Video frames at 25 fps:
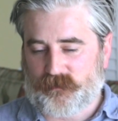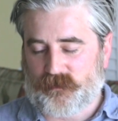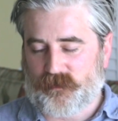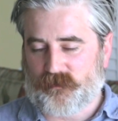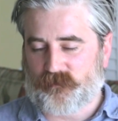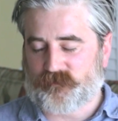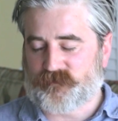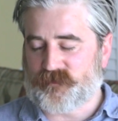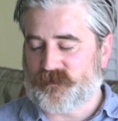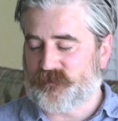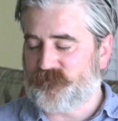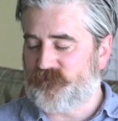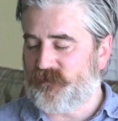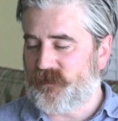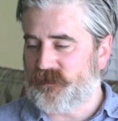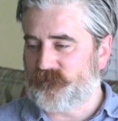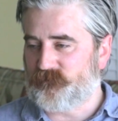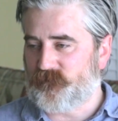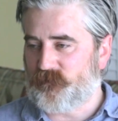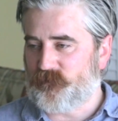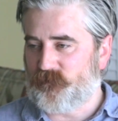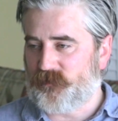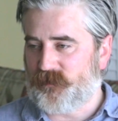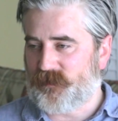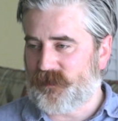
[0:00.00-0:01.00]
you know, it's like
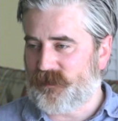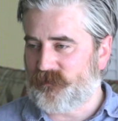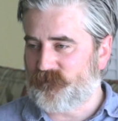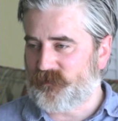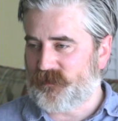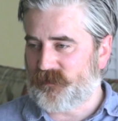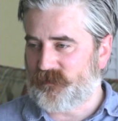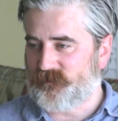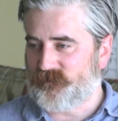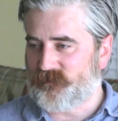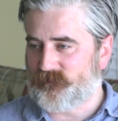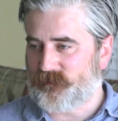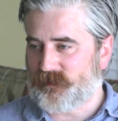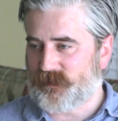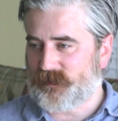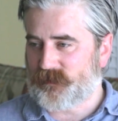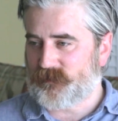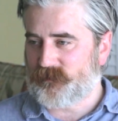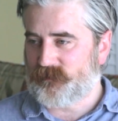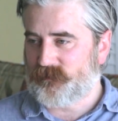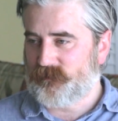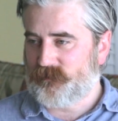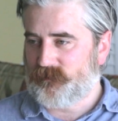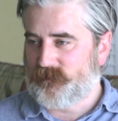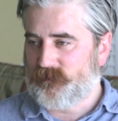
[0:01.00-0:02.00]
fighting with one hand behind your
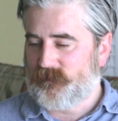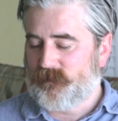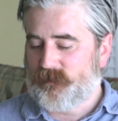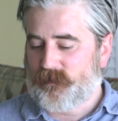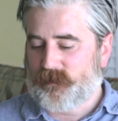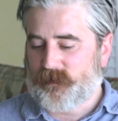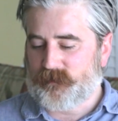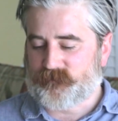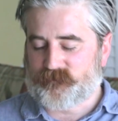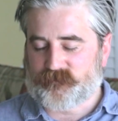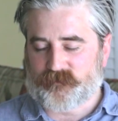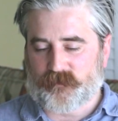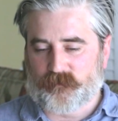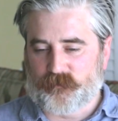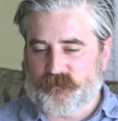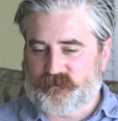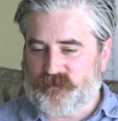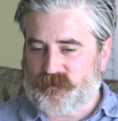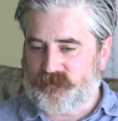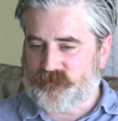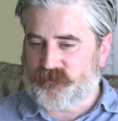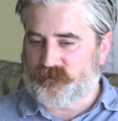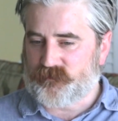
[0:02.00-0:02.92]
back. It's so much